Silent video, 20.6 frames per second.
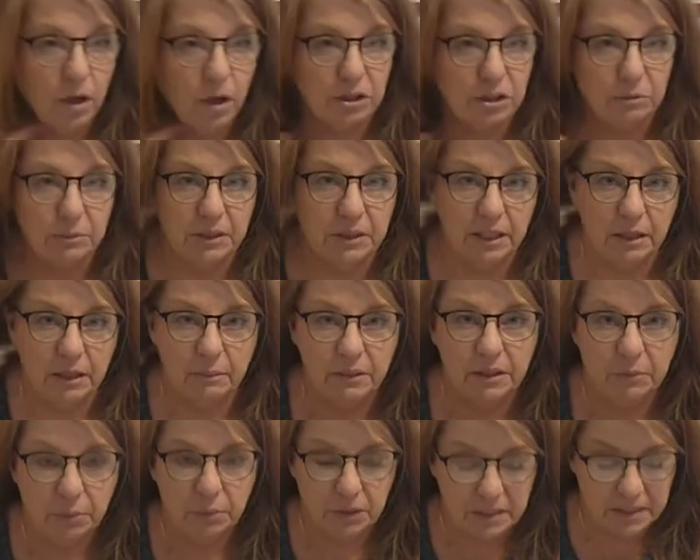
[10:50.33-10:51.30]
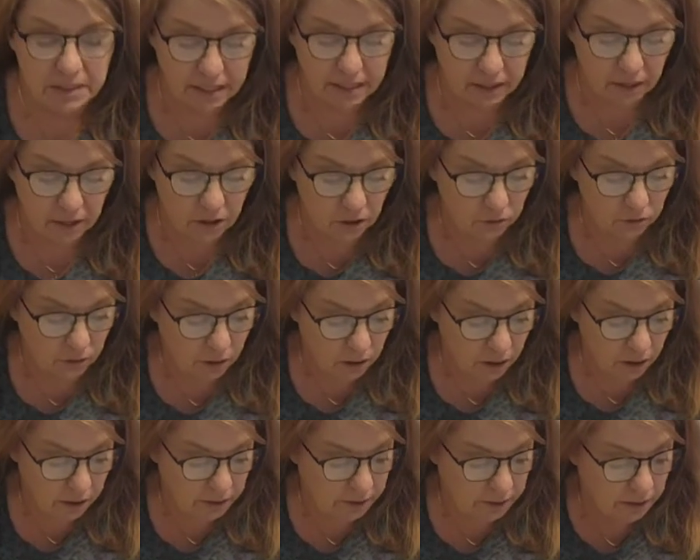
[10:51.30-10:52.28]
me, I'm going to put a second coat
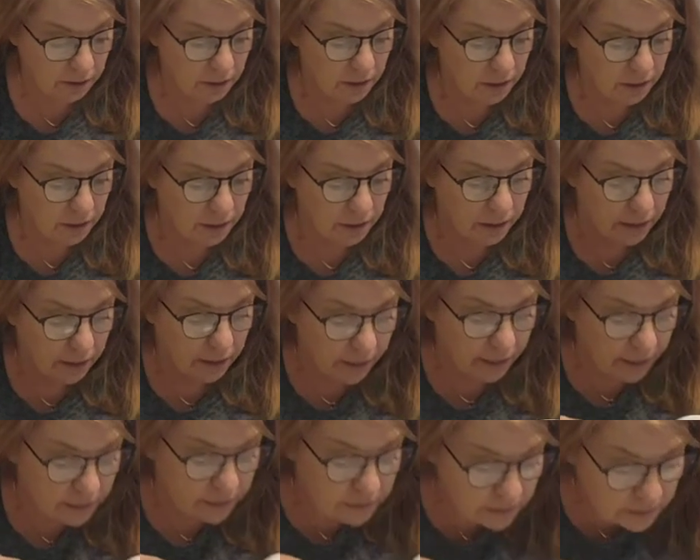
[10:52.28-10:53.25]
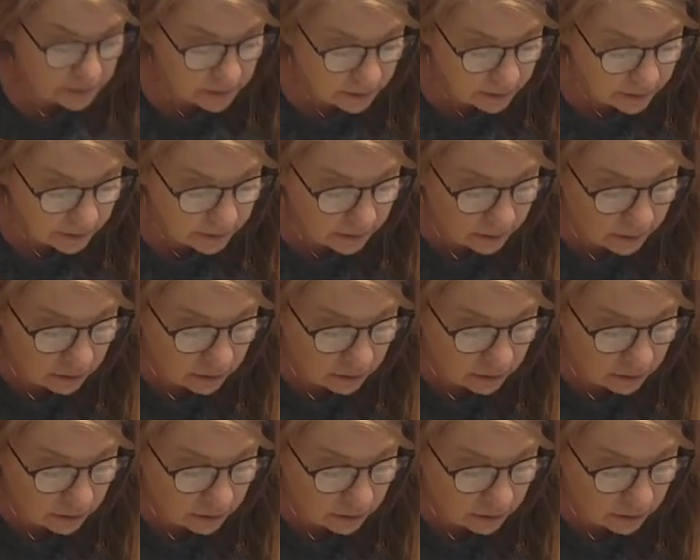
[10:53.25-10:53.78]
on and see.